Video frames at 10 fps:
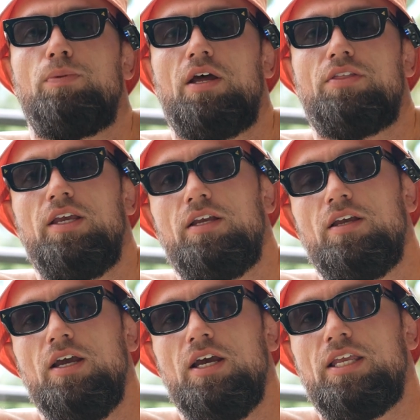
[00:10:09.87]
But I think
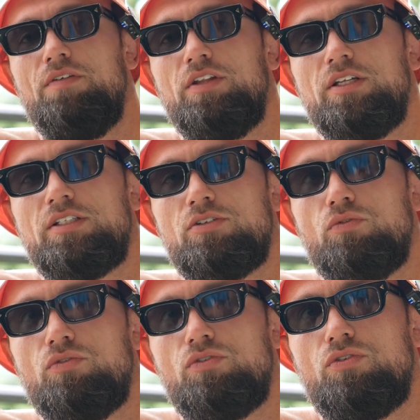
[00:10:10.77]
given this
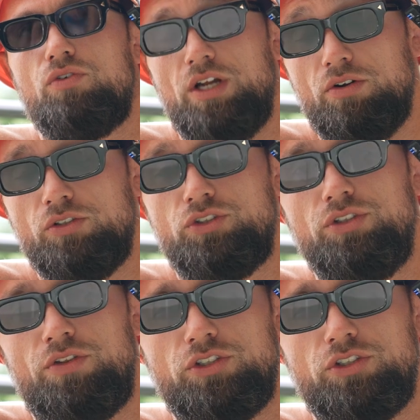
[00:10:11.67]
Ronaldo Jr.